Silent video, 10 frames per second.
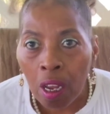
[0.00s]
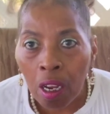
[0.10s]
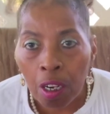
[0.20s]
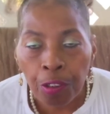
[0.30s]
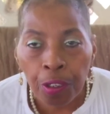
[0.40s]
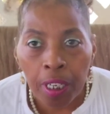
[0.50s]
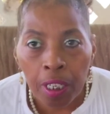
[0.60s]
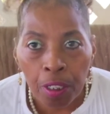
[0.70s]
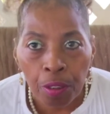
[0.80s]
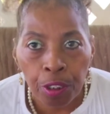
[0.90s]
Uh, you can
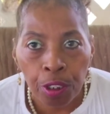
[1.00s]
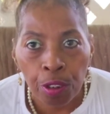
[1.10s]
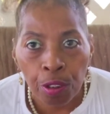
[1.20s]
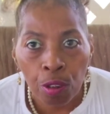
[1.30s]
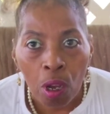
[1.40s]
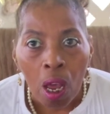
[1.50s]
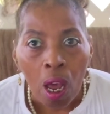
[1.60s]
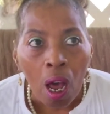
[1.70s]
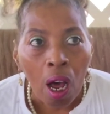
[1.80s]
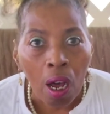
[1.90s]
go to
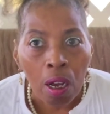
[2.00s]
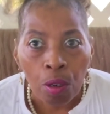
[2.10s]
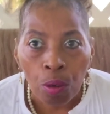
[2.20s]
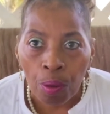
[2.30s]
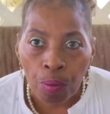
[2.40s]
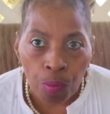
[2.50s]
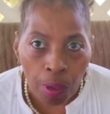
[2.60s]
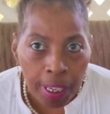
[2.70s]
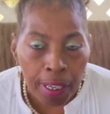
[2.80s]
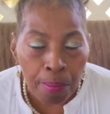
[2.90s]
our
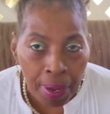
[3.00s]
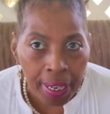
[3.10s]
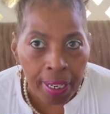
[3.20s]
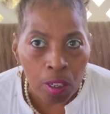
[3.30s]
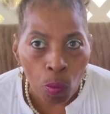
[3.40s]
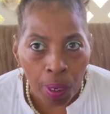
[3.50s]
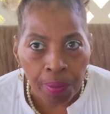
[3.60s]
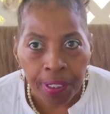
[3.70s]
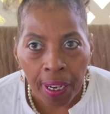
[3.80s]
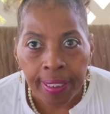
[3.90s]
uh, eBay
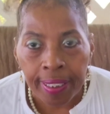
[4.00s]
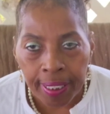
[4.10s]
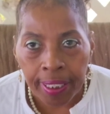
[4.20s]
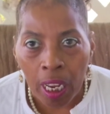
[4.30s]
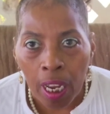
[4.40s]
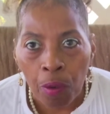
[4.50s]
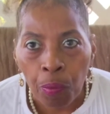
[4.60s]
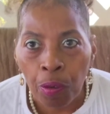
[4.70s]
website this time.